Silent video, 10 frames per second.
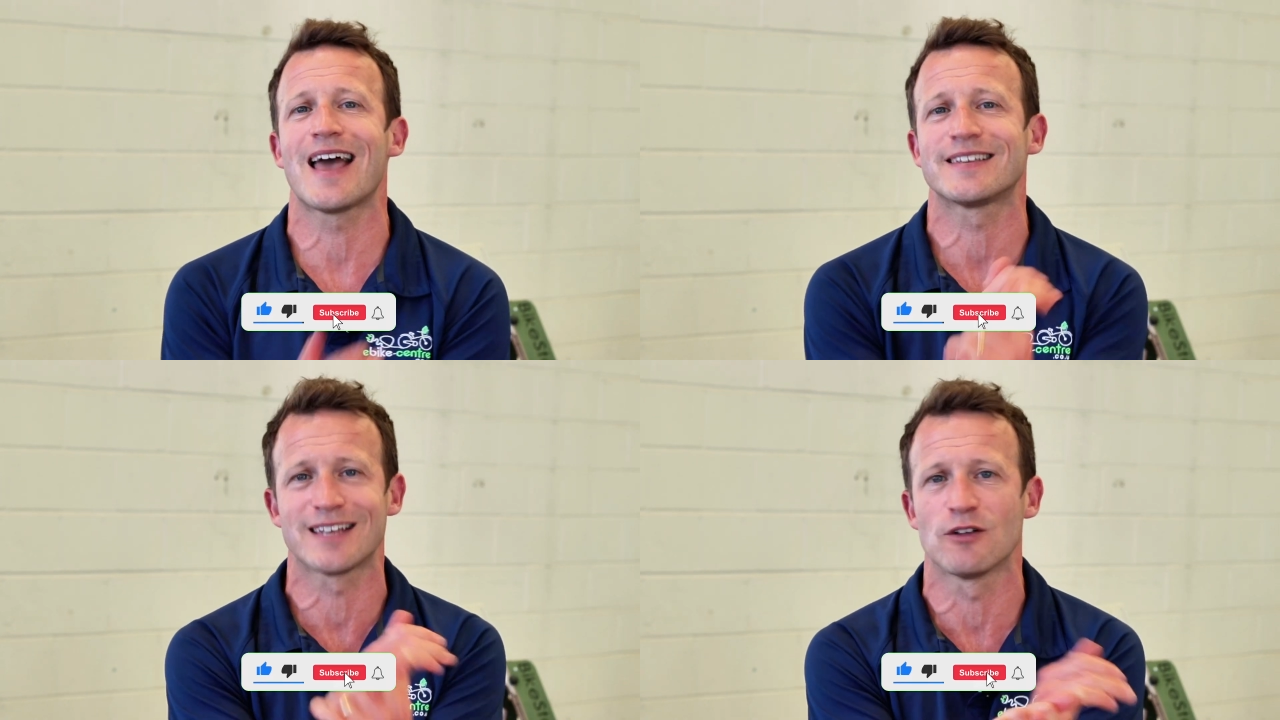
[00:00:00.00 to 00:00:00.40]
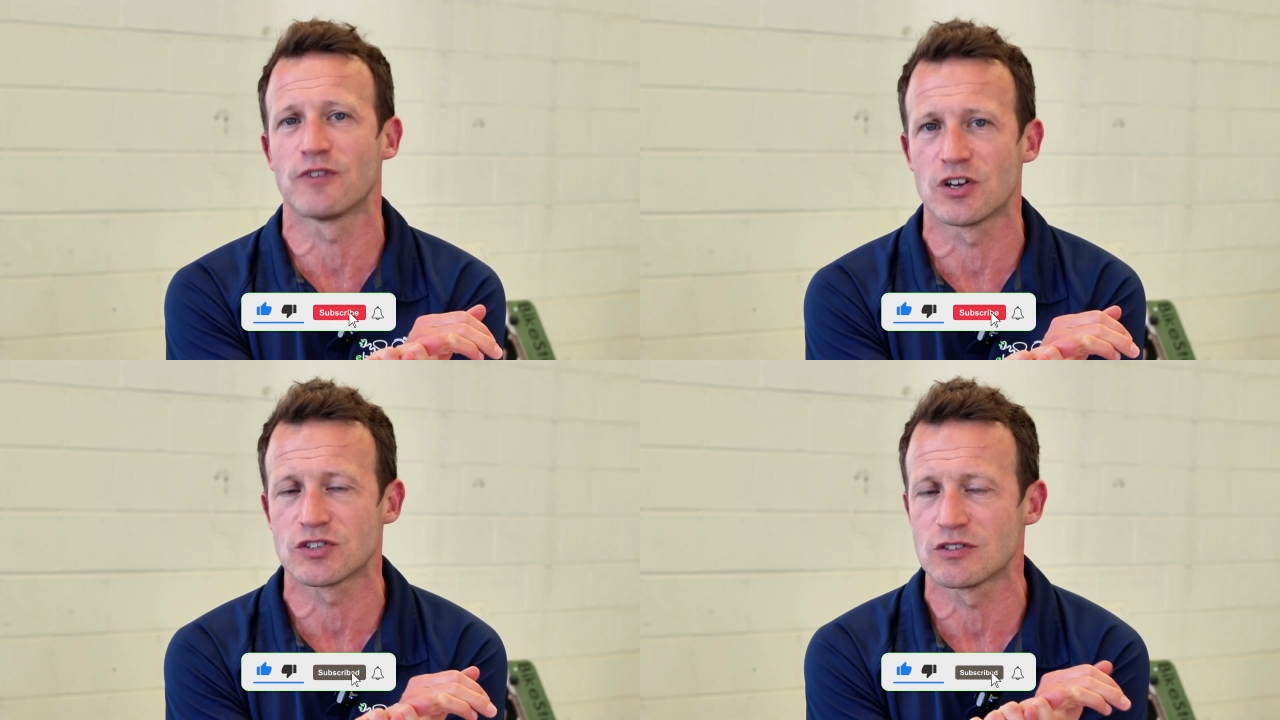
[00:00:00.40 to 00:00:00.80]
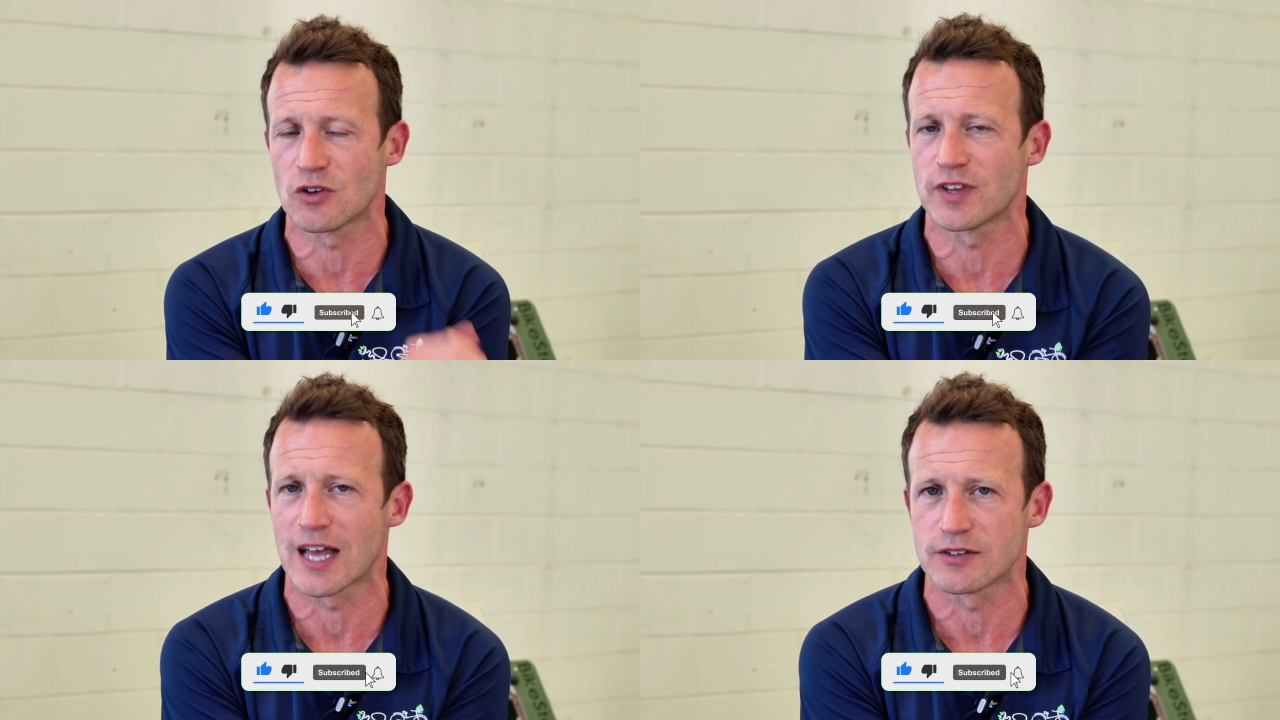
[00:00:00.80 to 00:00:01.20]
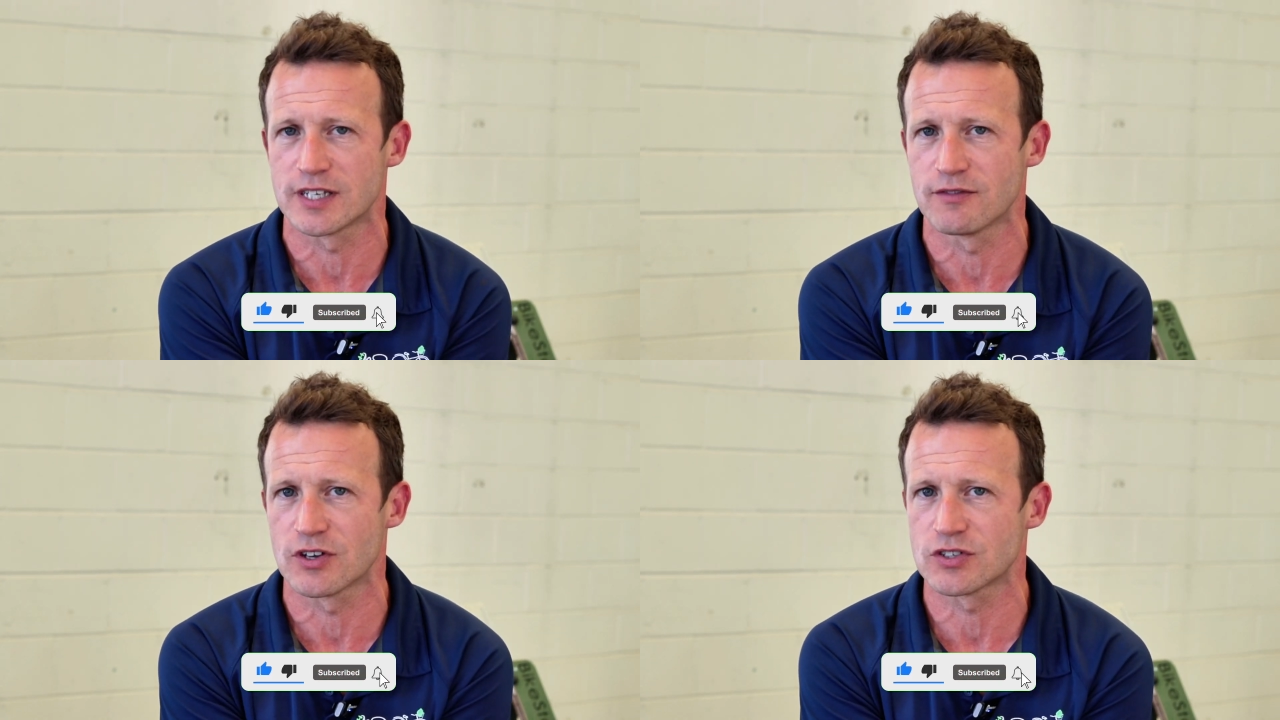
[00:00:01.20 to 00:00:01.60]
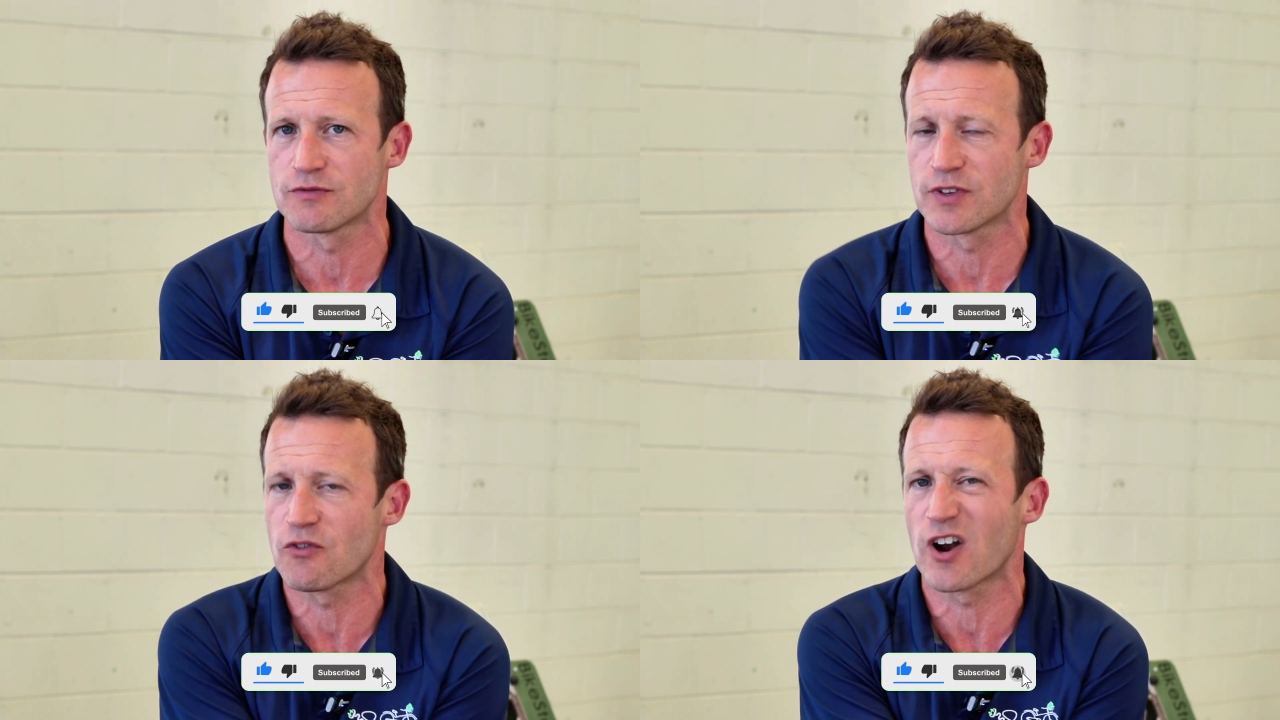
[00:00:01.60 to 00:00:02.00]
SL version, not the LT version.
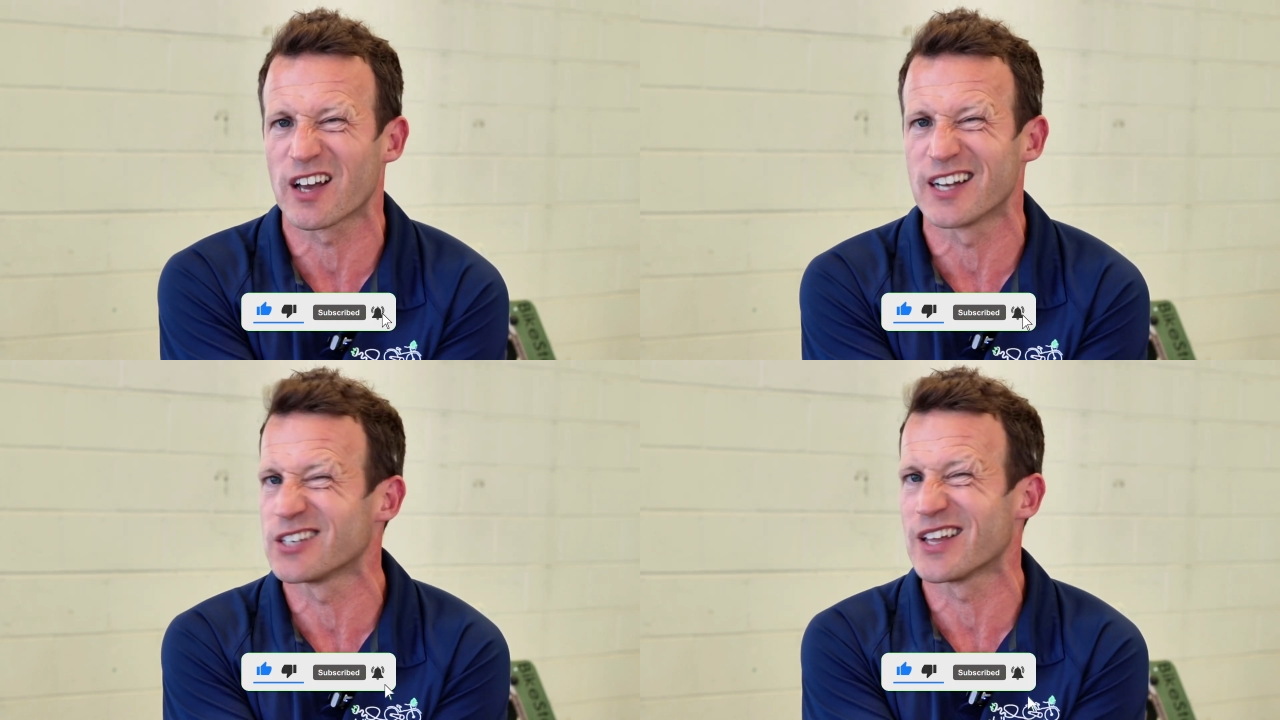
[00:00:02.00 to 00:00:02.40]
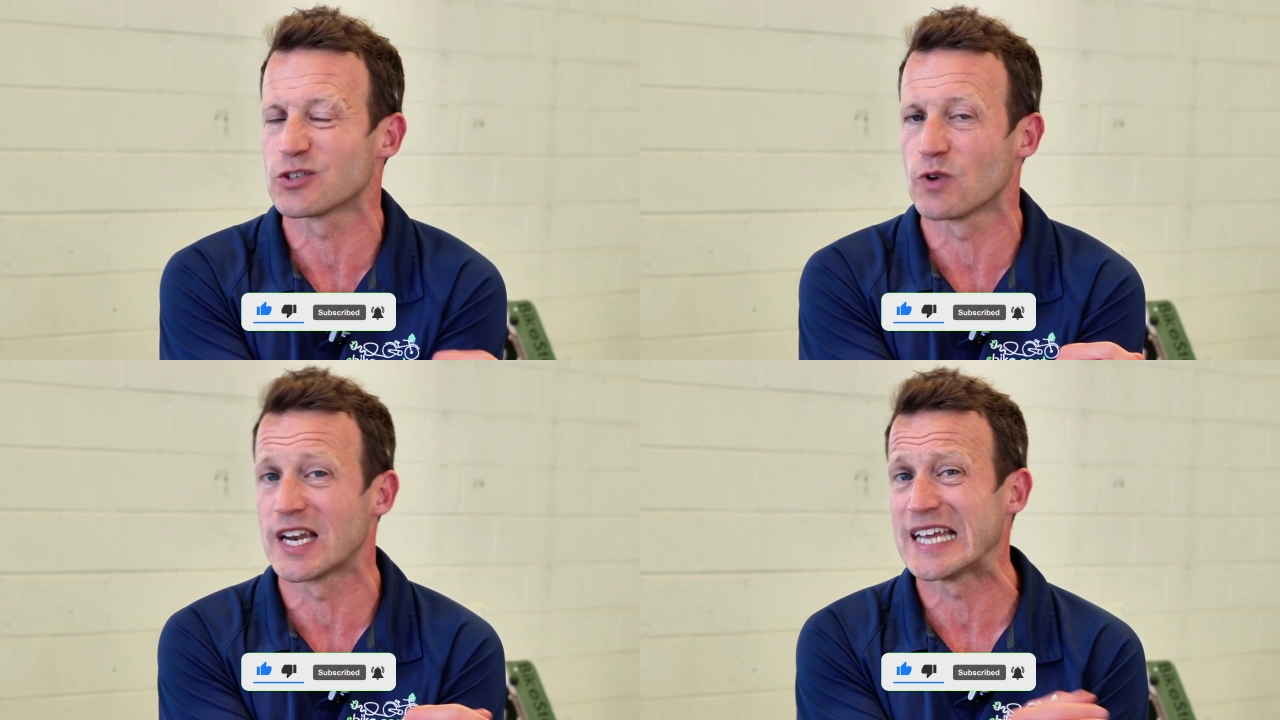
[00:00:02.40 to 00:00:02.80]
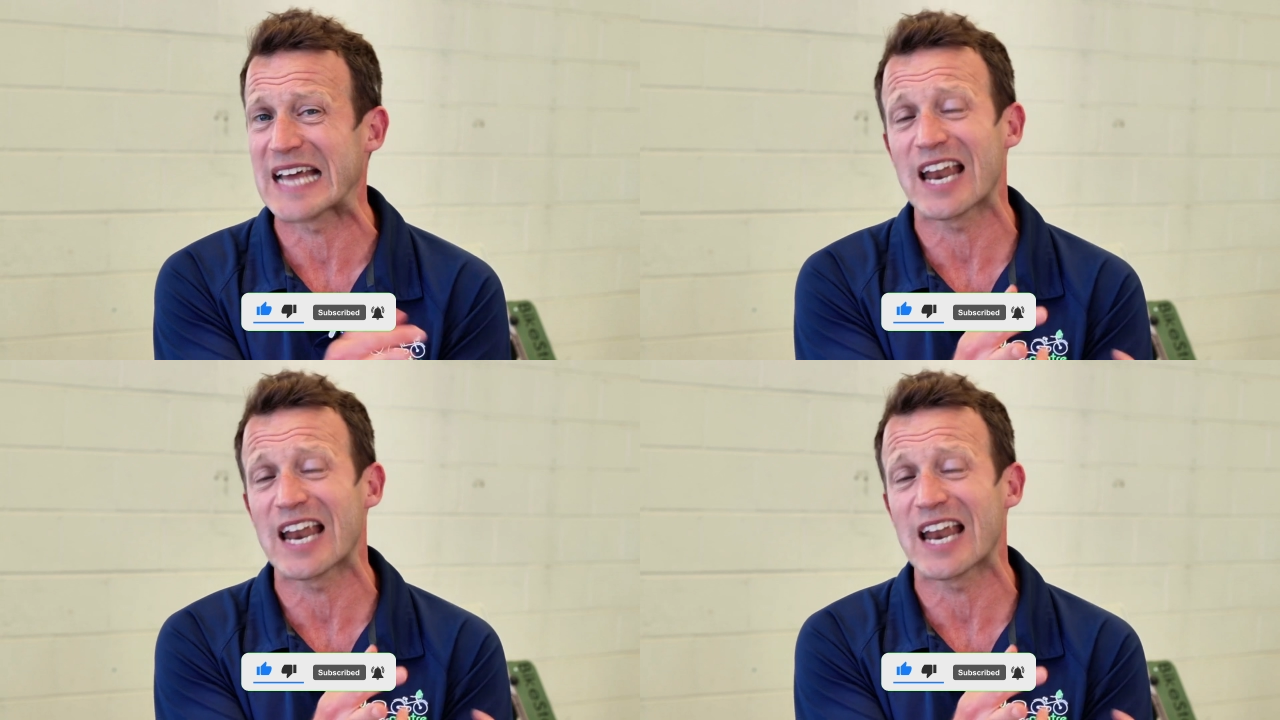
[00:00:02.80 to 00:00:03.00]
For the riding I do, that's all I need.